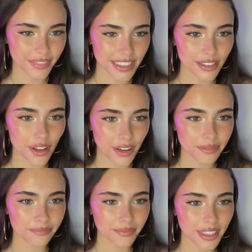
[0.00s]
it's a lot.
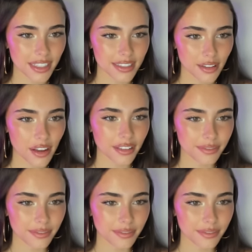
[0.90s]
It is a lot.